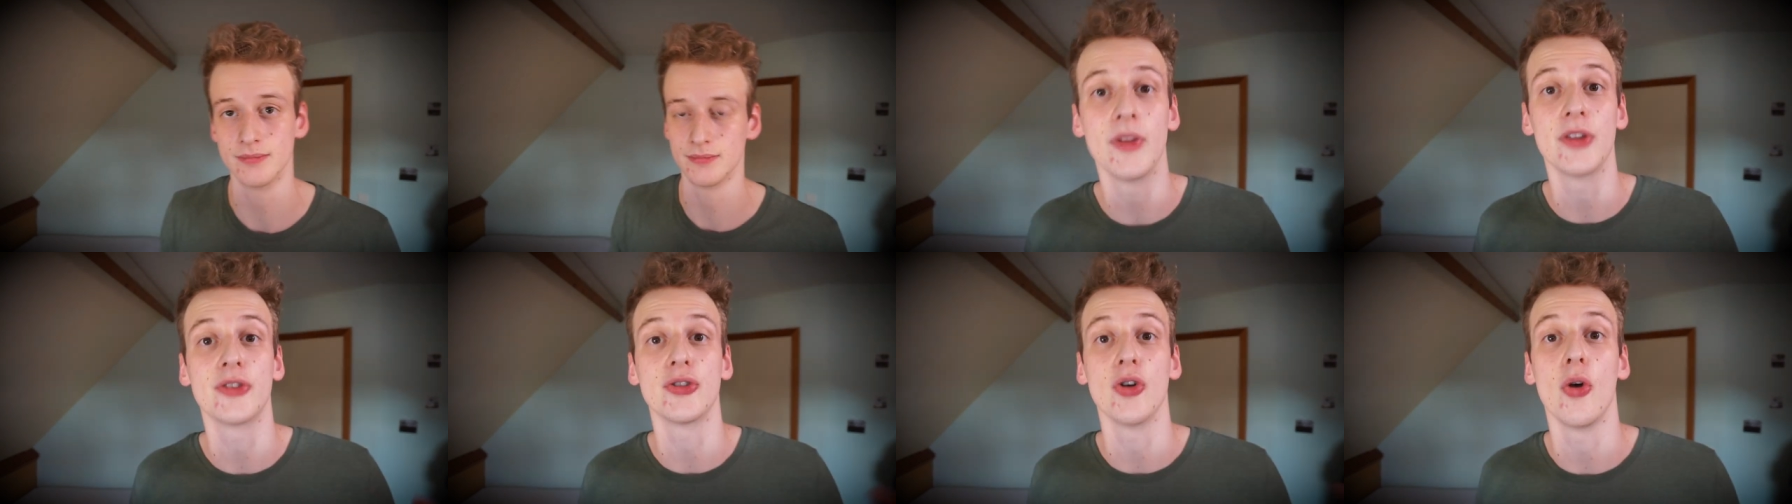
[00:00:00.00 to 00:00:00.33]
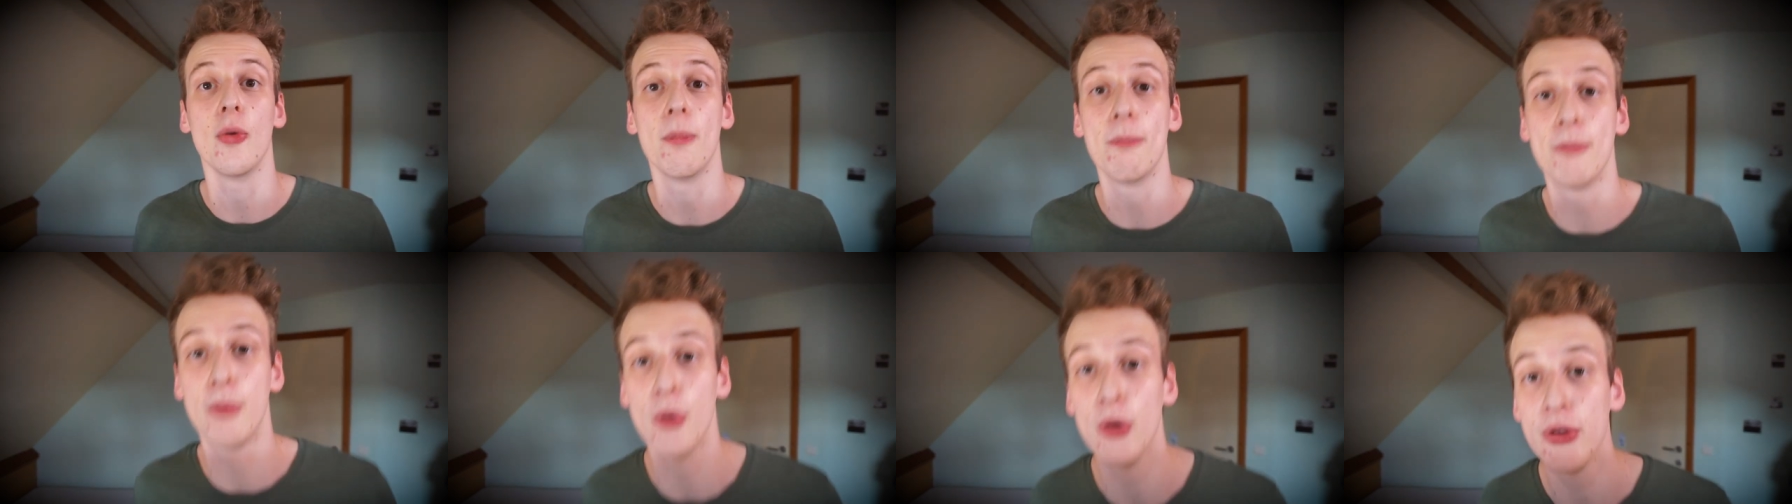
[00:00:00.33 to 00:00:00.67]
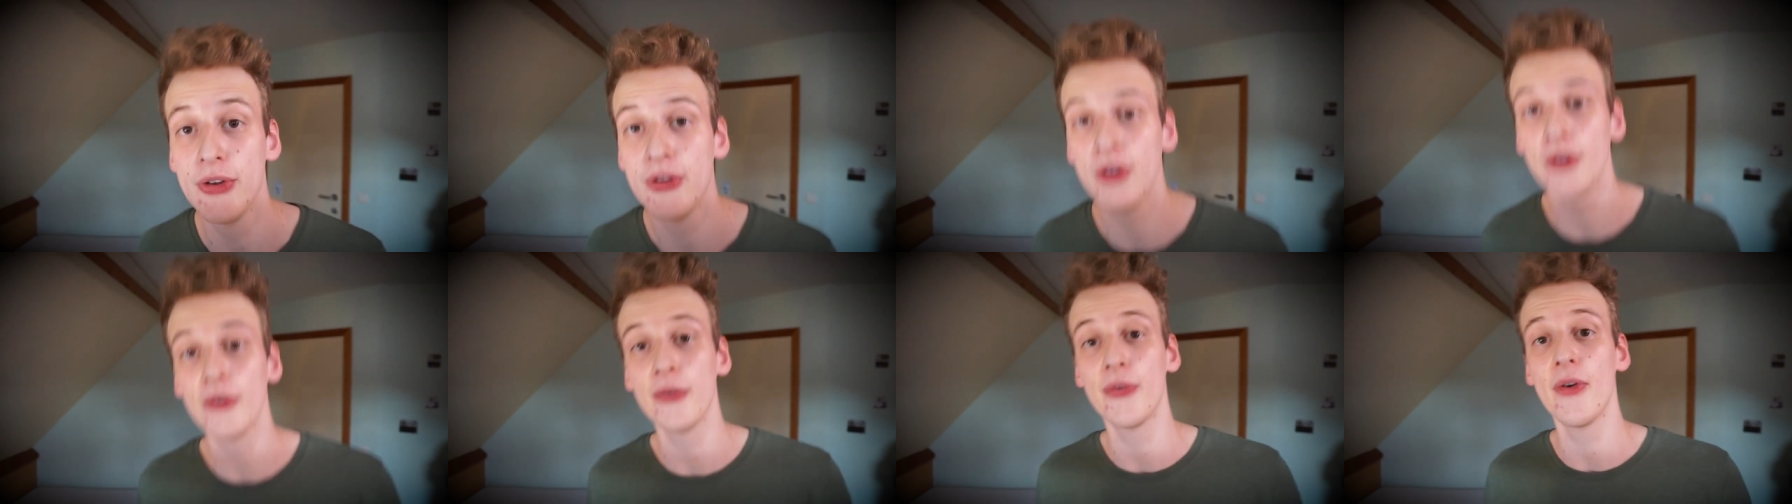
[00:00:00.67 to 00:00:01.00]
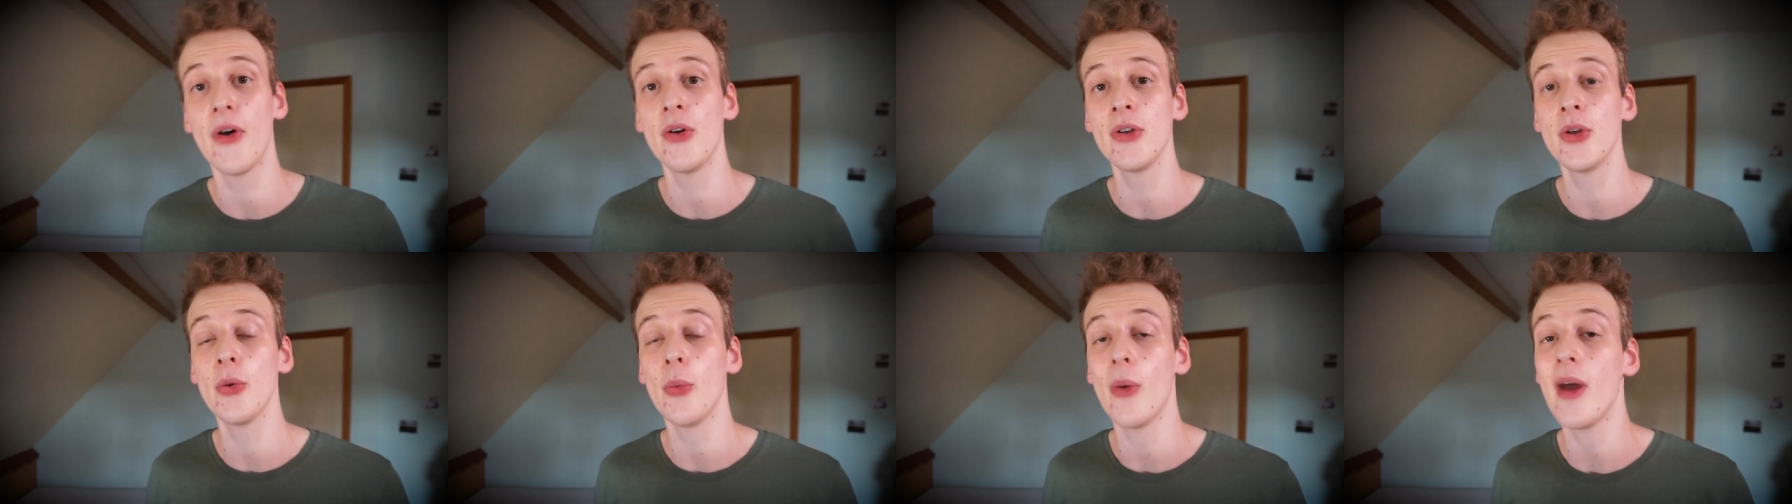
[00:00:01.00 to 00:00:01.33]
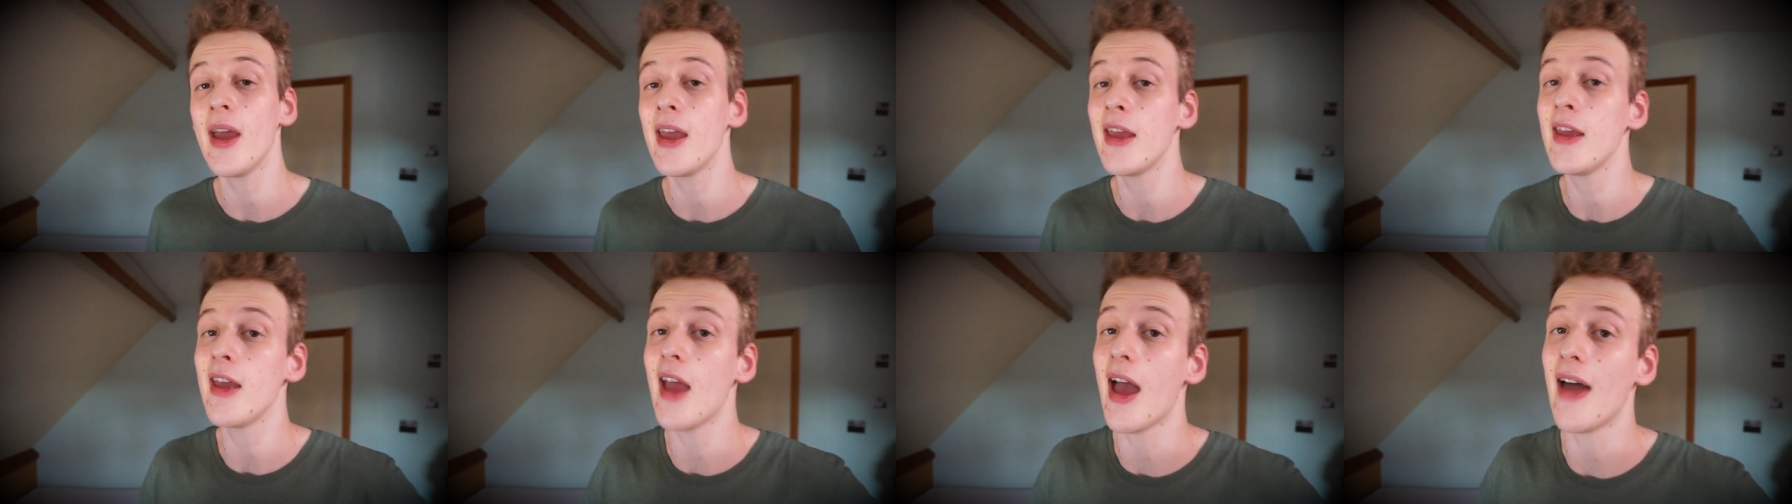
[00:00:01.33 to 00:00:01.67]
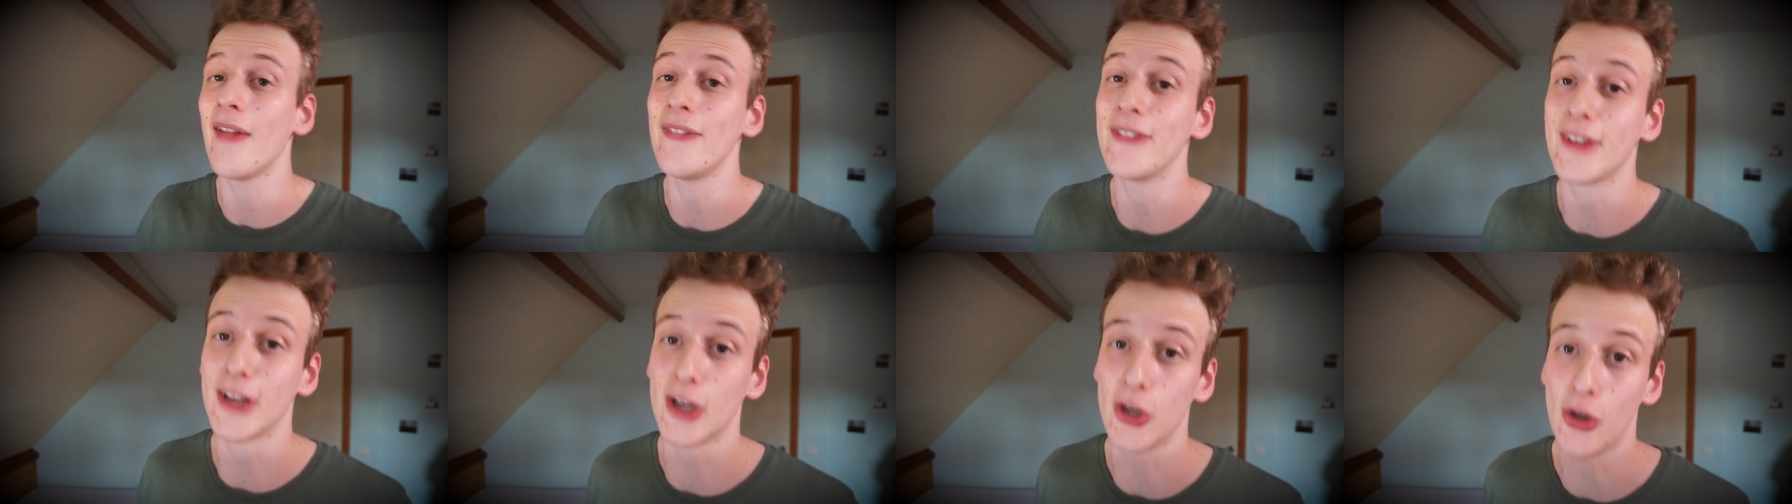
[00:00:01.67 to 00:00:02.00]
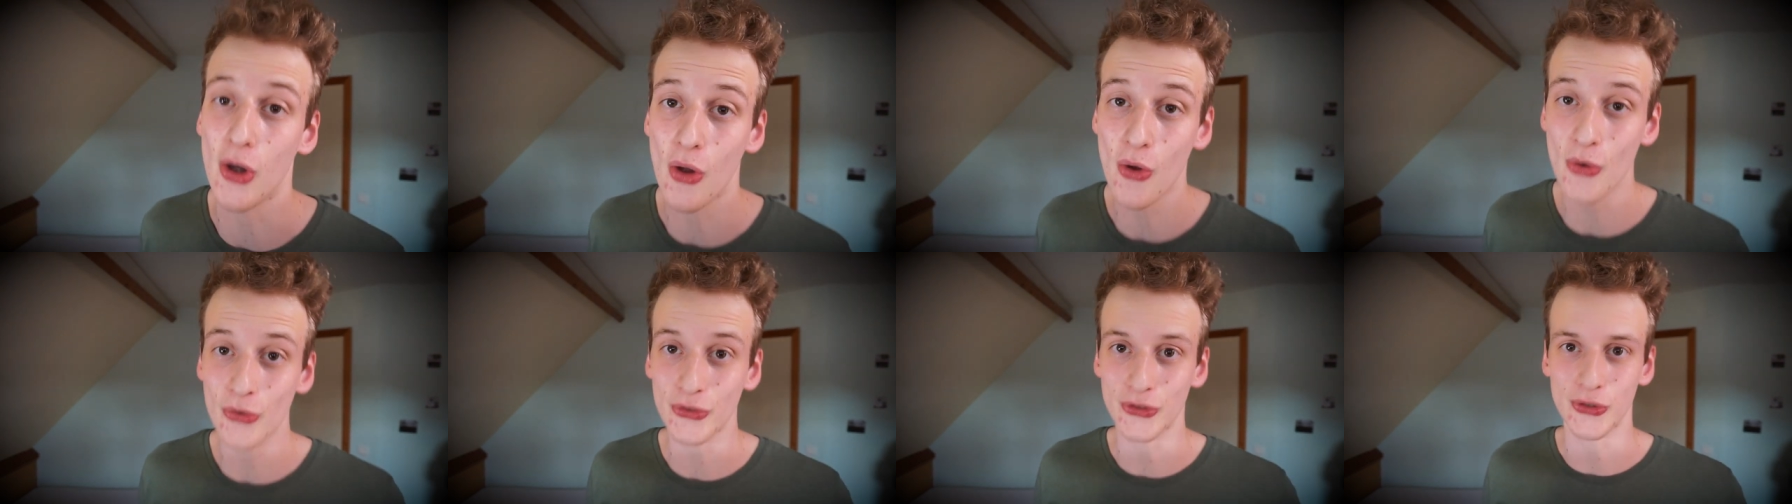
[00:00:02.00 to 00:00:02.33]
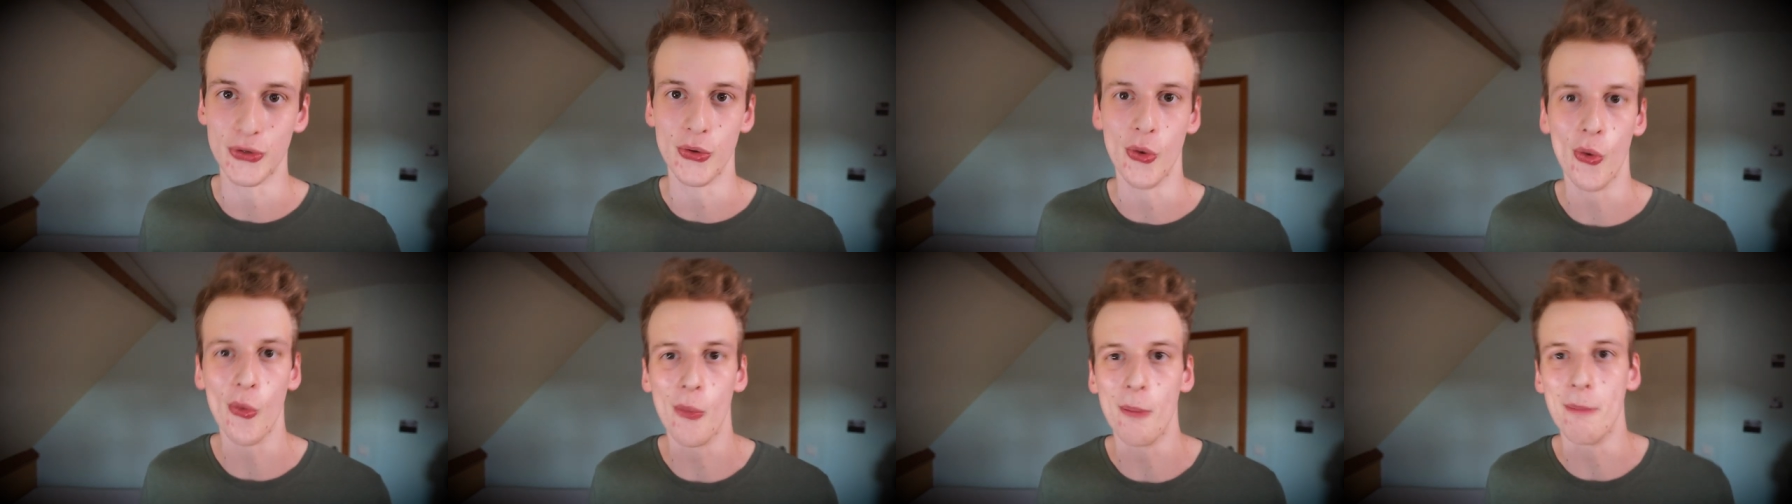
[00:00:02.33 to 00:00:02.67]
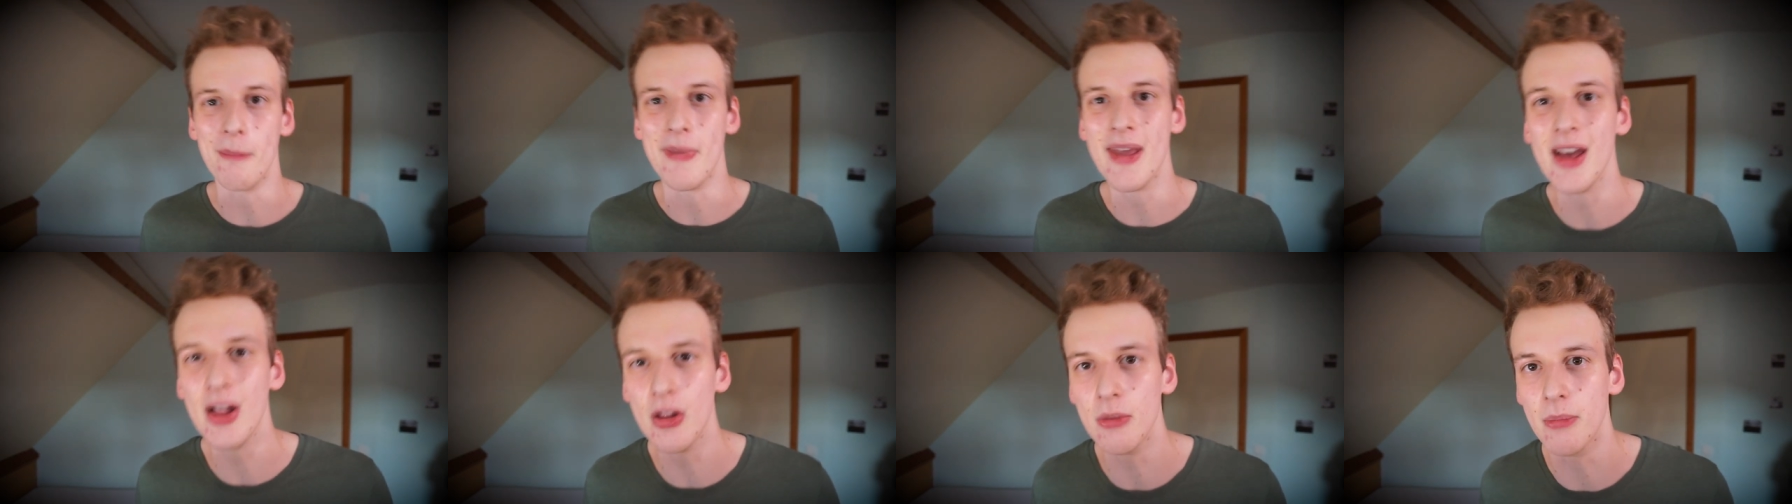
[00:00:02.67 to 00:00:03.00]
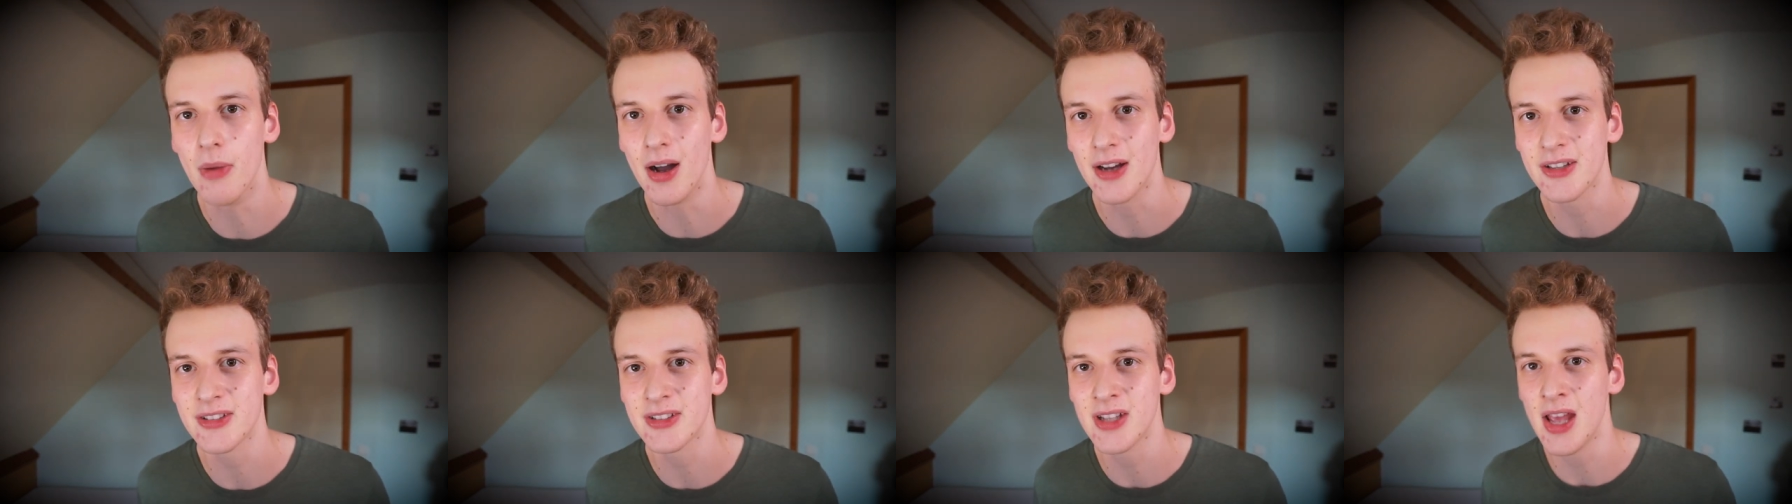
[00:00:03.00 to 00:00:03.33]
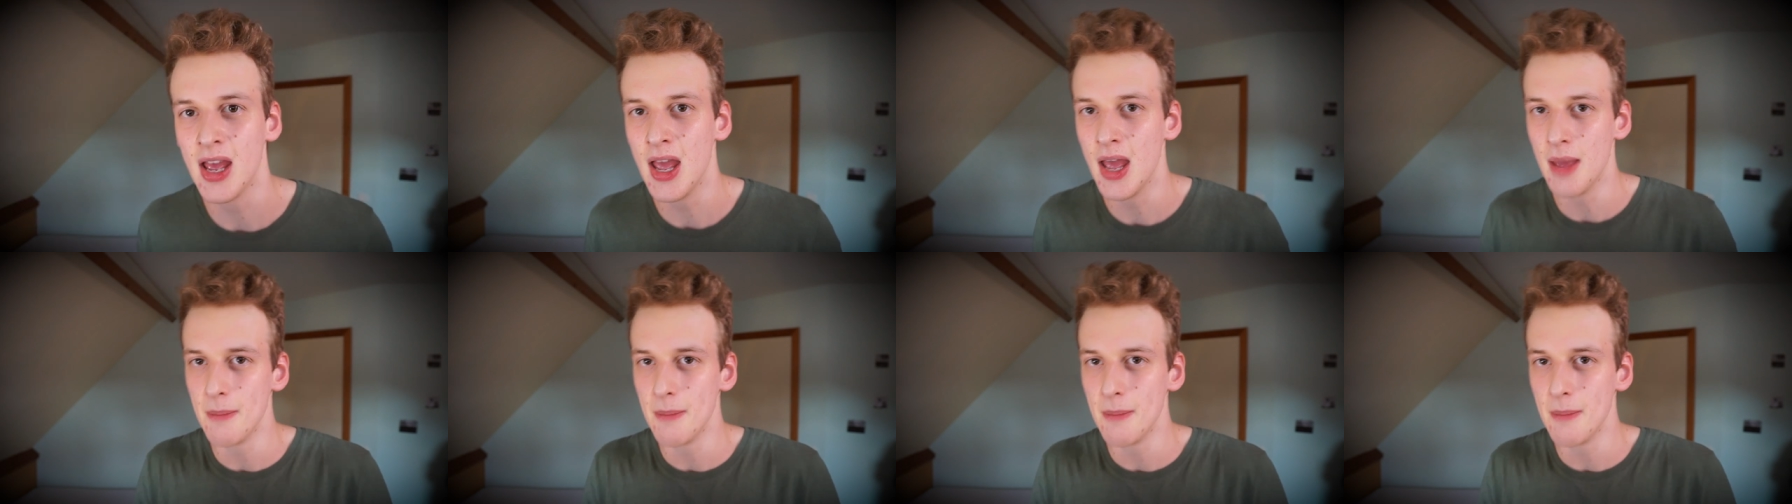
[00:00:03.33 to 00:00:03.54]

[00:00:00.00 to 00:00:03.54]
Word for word: So put your phone away and close your mailbox,